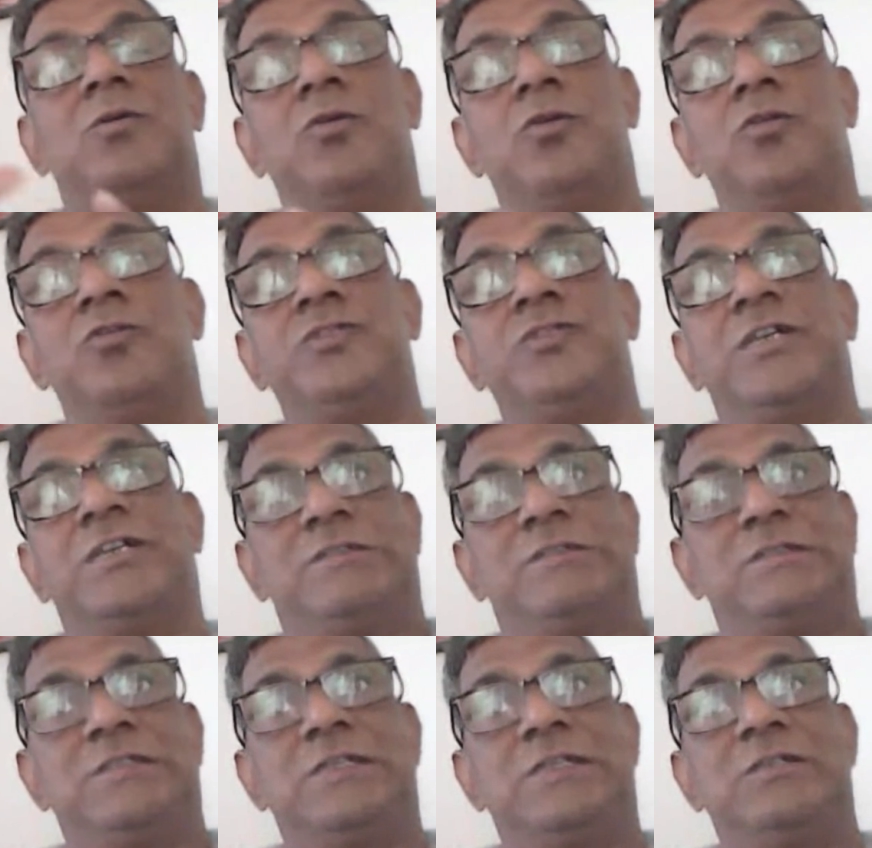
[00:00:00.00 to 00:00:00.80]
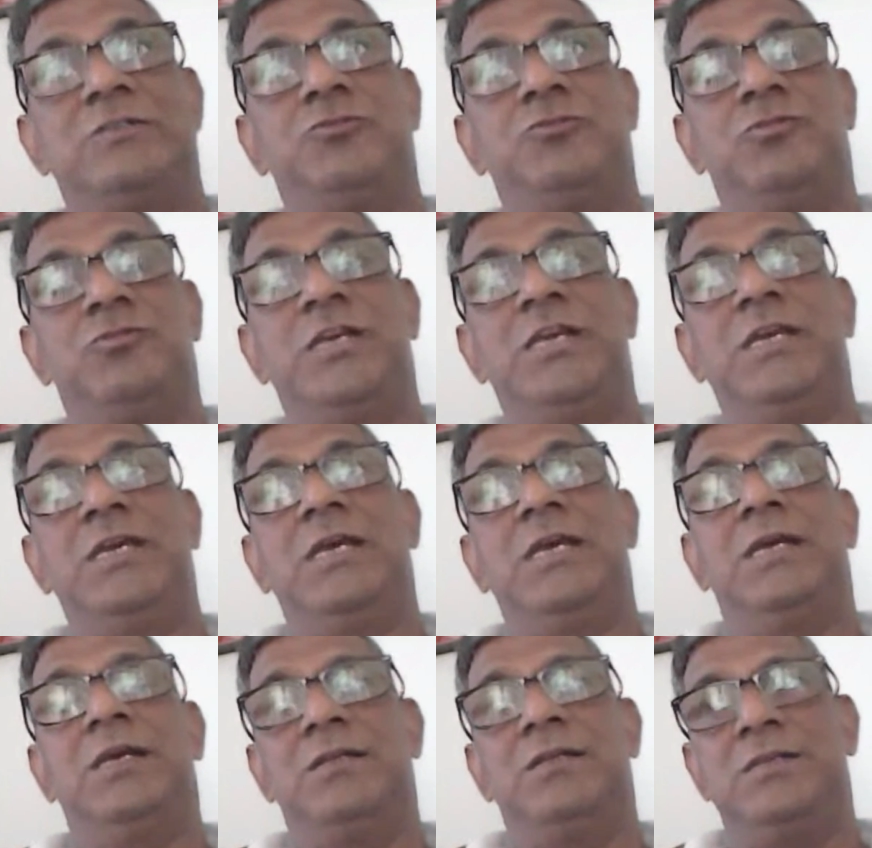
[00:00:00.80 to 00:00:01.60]
closest to
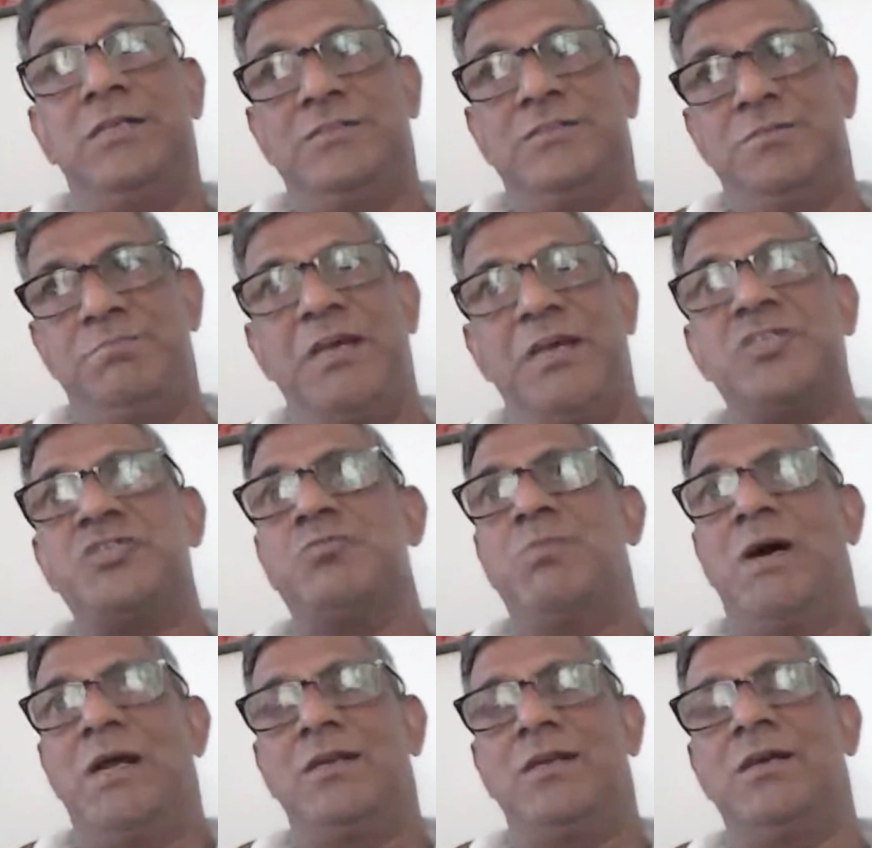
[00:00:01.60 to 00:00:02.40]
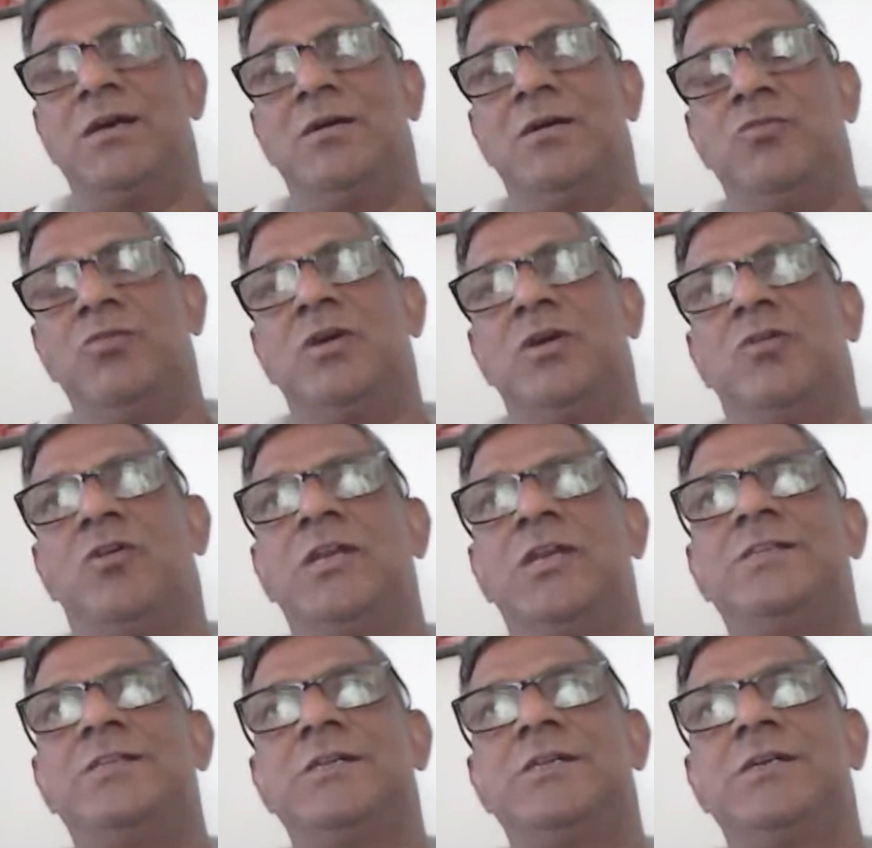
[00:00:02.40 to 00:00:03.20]
the, that's a benchmark. We
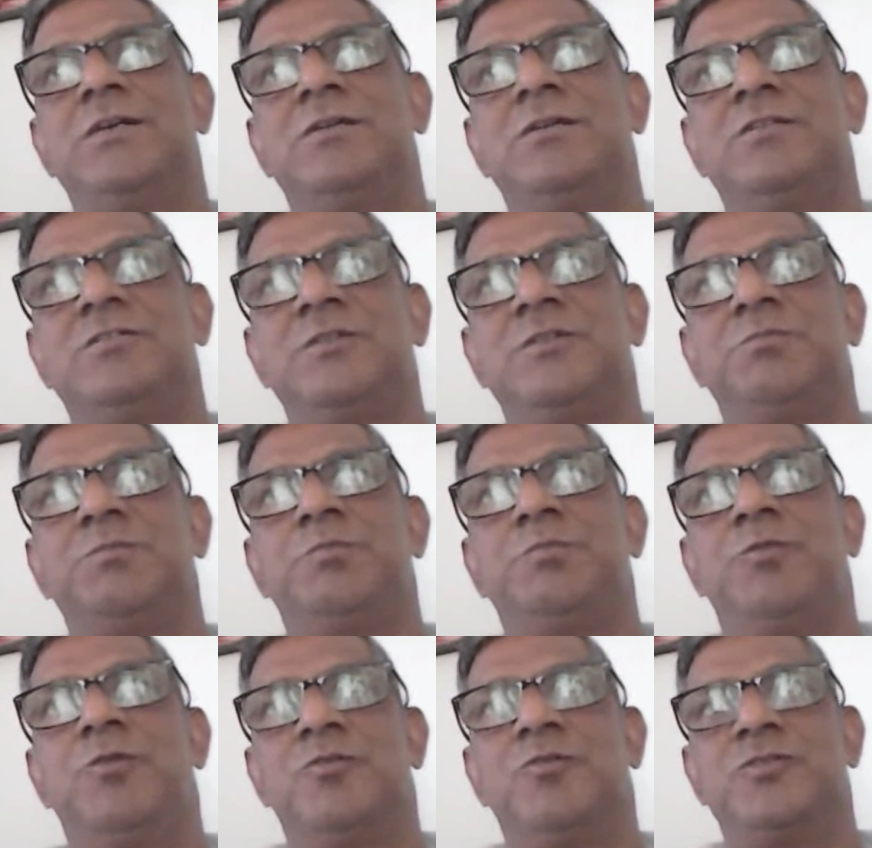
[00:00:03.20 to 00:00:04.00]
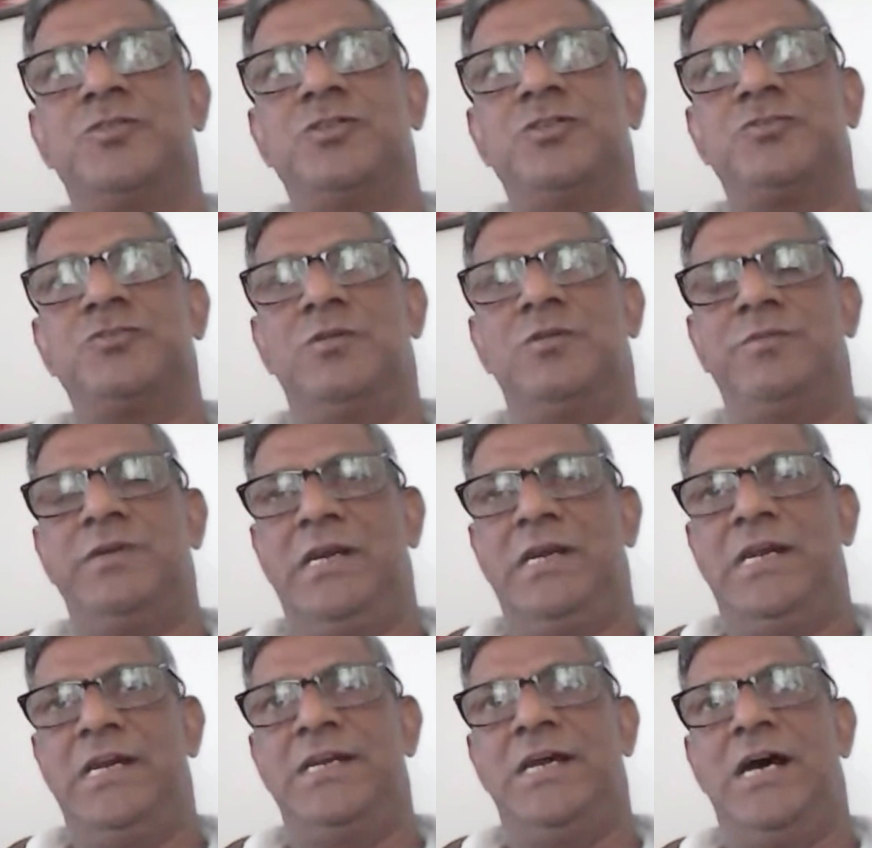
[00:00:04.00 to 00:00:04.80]
call it a received pronunciation of
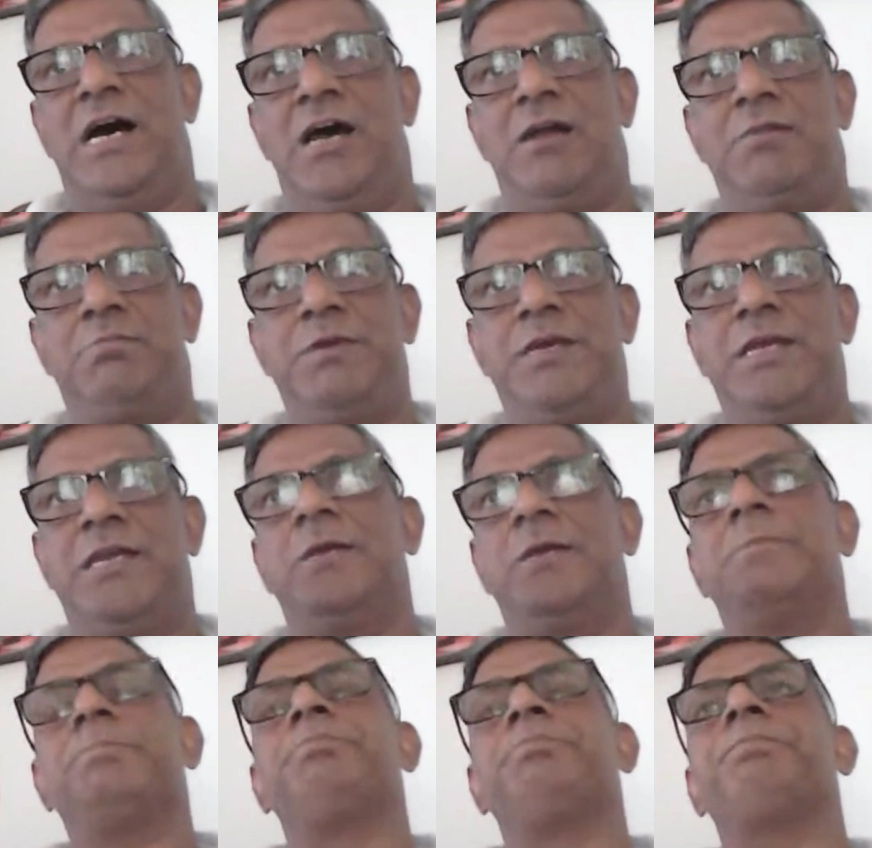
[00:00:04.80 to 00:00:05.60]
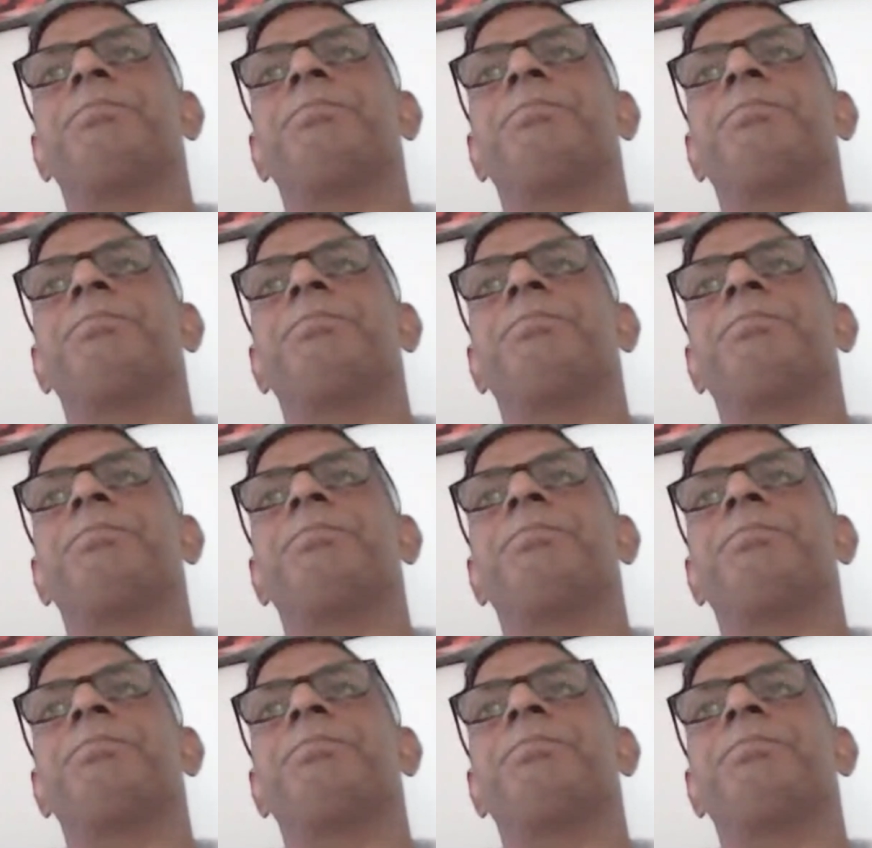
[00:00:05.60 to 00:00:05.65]
England, RP.